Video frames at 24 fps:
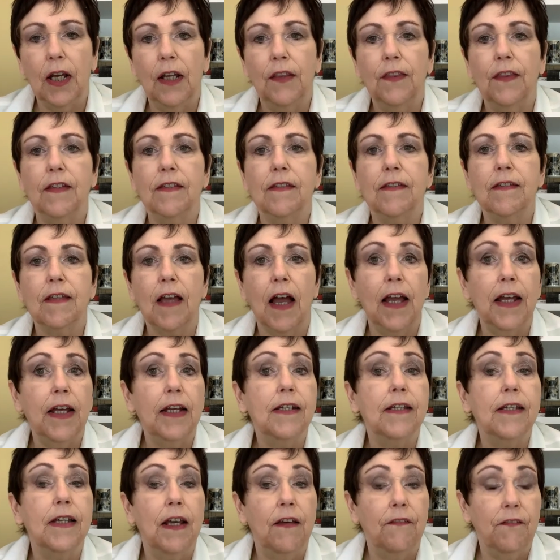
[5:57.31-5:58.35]
the
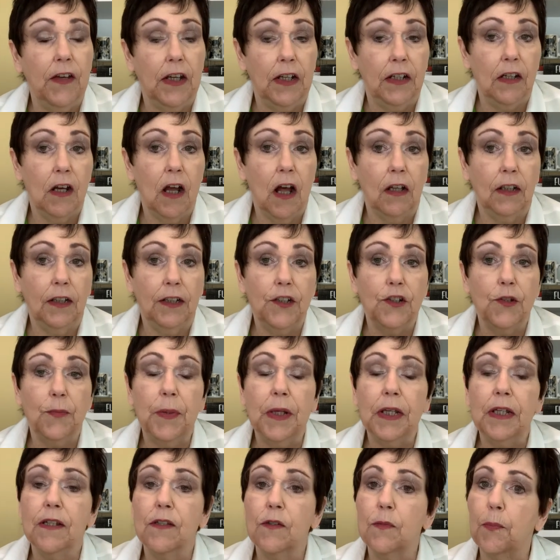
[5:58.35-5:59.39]
scientific knowledge,
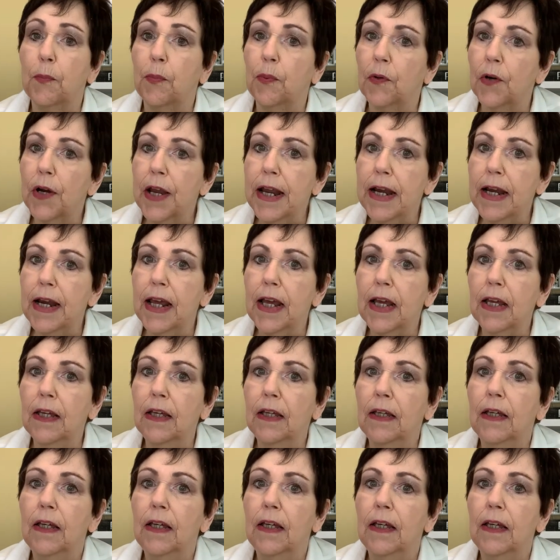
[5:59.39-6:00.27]
because breeding